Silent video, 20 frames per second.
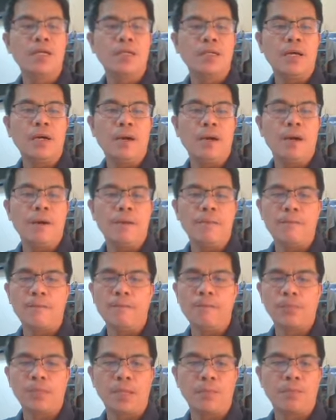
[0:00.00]

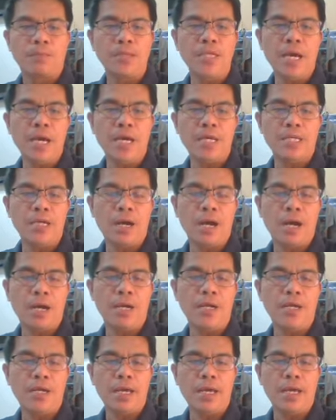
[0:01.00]

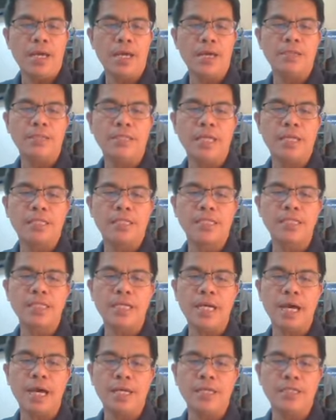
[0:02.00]
PIR and
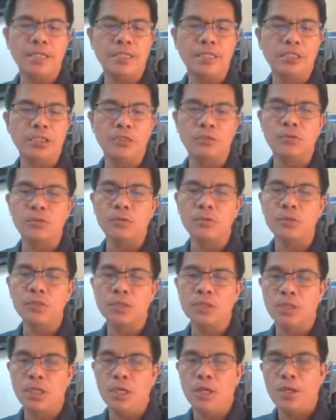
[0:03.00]
CI in
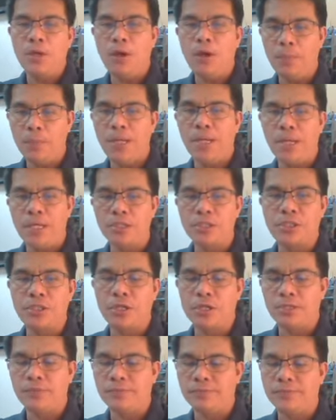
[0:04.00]
schools
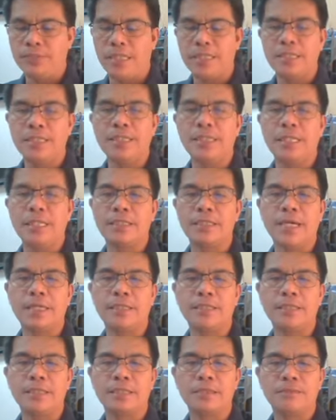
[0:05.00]
operation. That is the
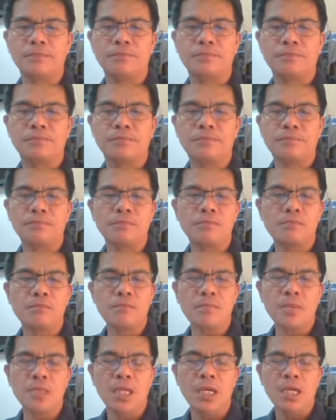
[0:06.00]
title.
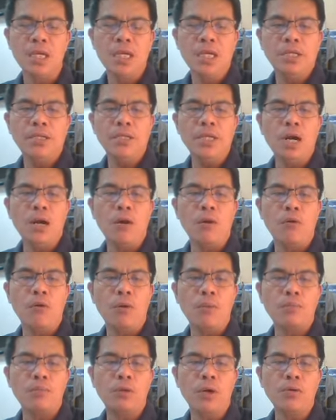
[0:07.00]
Now,
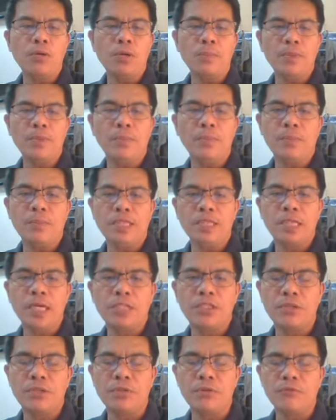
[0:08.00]
program
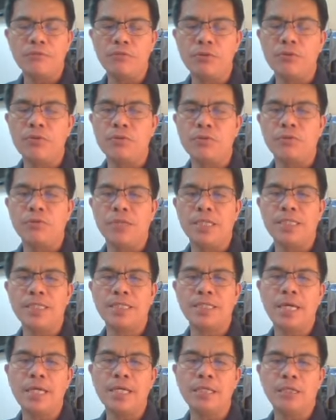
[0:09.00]
implementation review.
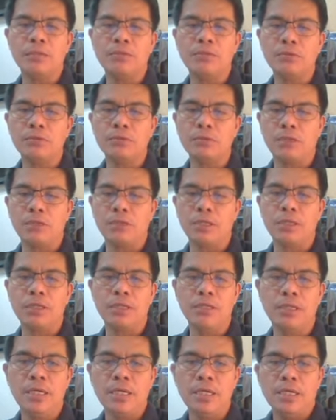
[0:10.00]
Let's take a look
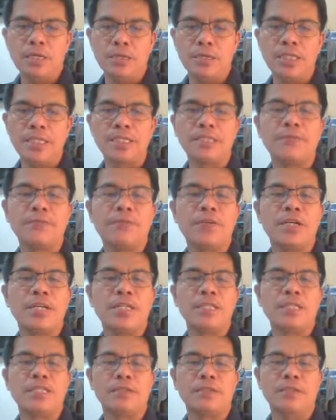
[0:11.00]
on this
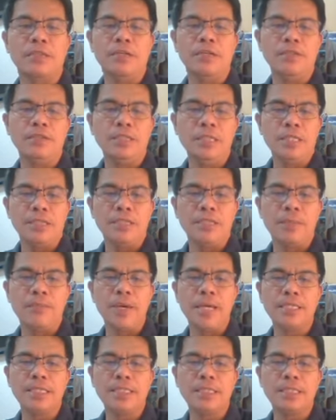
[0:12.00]
first. Now, the
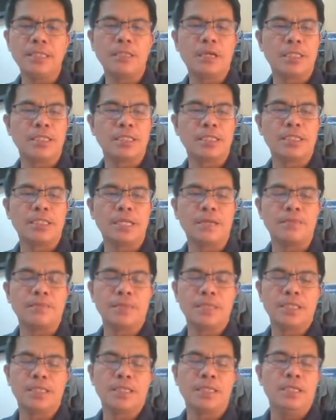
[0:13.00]
basic
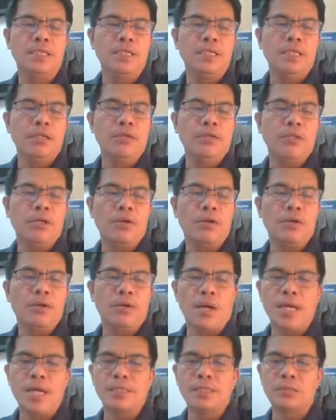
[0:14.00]
concepts.
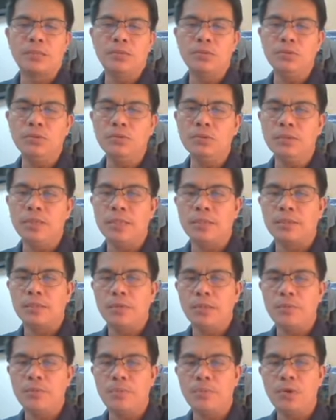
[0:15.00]
Now, as to the
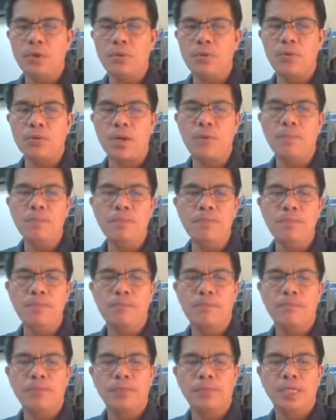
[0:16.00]
term program,
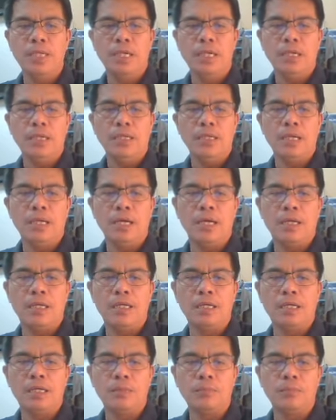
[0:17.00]

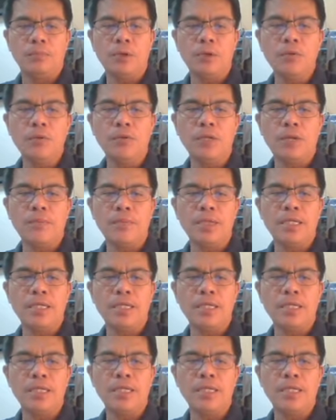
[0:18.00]
program
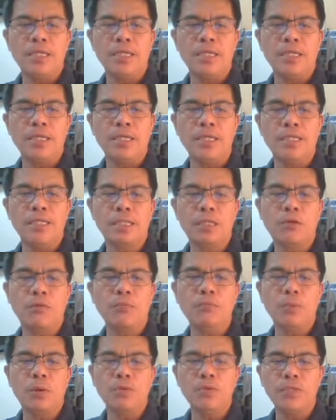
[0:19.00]
is a
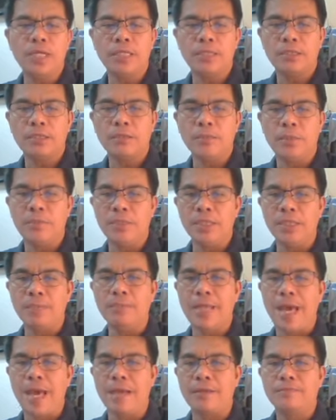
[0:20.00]
component of a big
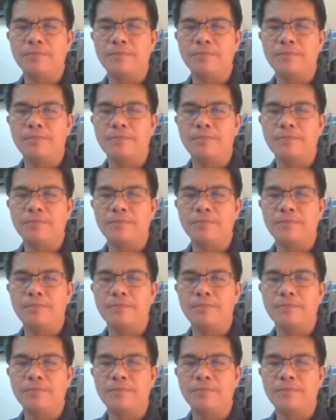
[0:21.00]
plan.